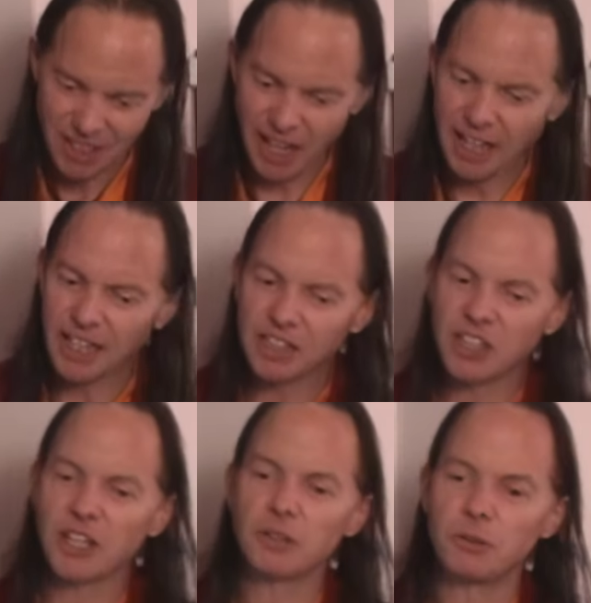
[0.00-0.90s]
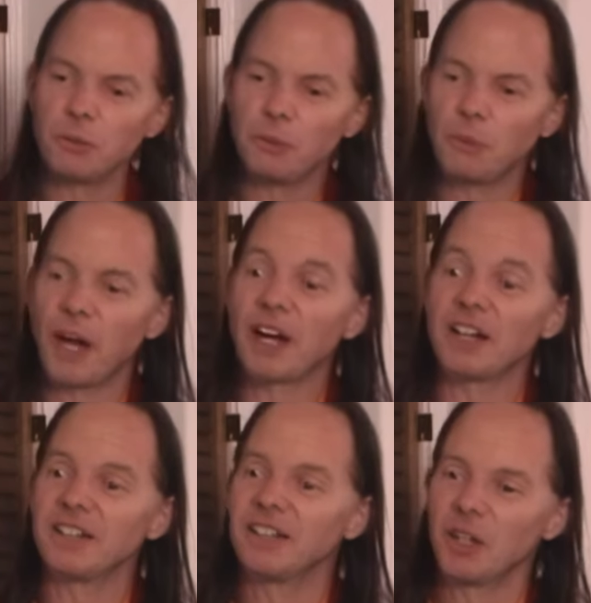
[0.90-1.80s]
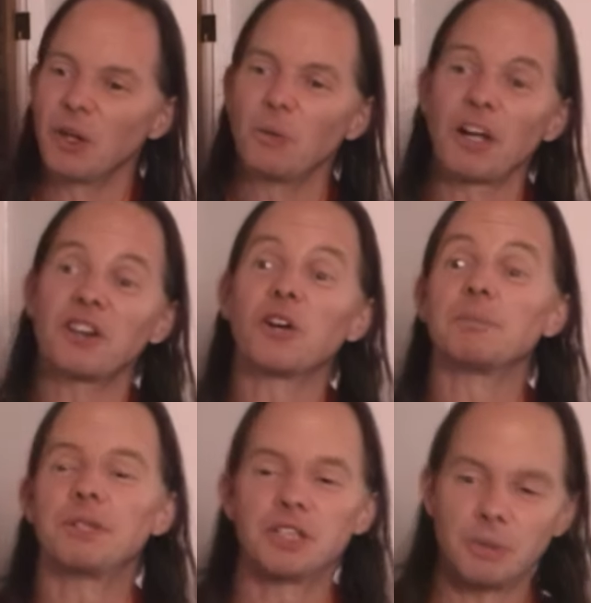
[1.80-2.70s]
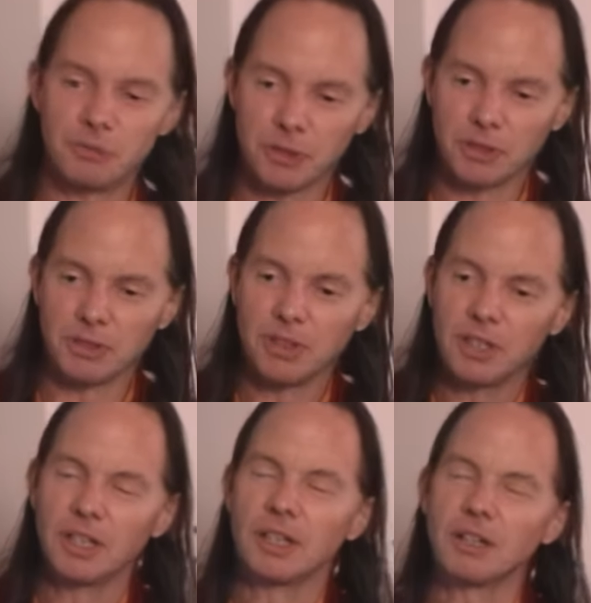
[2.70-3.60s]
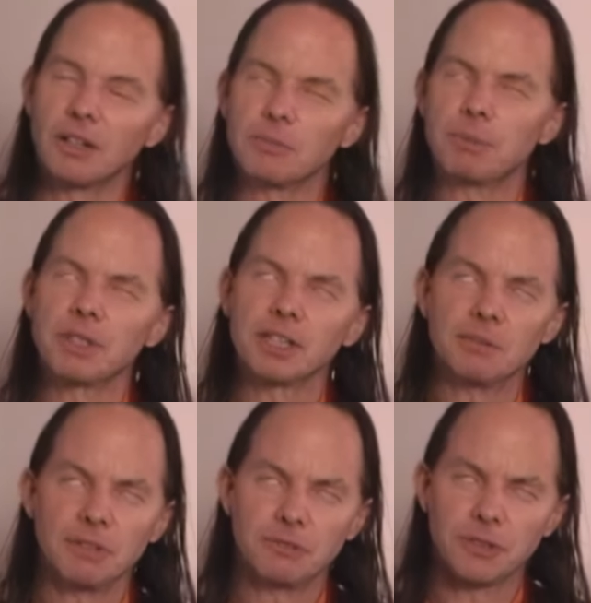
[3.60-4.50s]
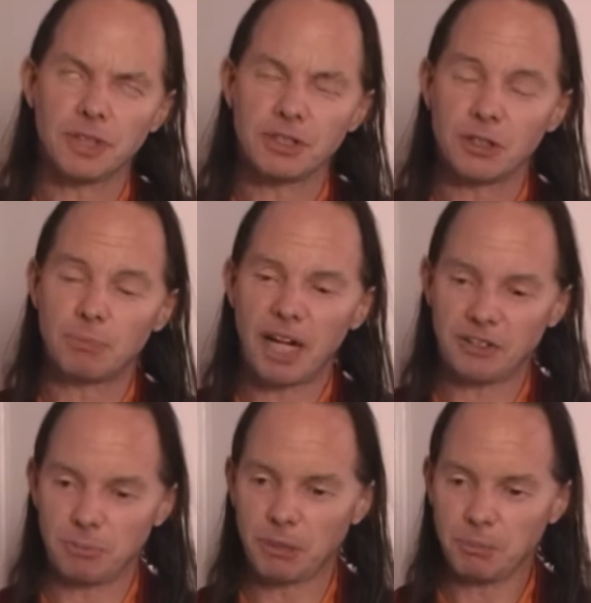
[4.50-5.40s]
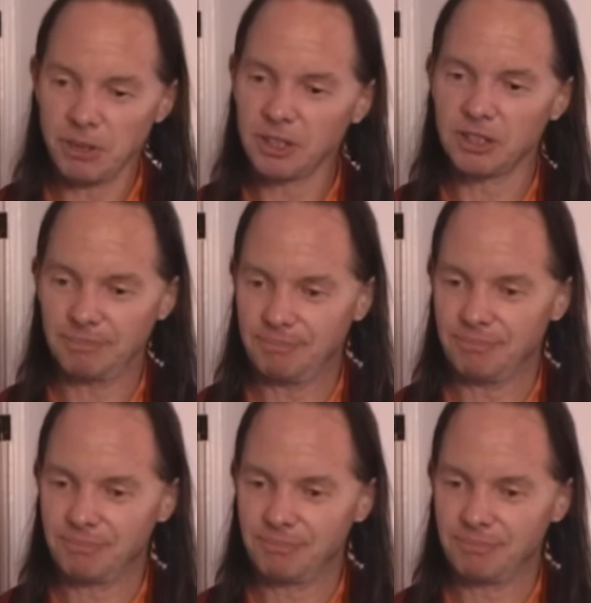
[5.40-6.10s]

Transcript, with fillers: now I got to tell you where what Lord Buddha is referring to. Lord Buddha is referring to the path of preparation.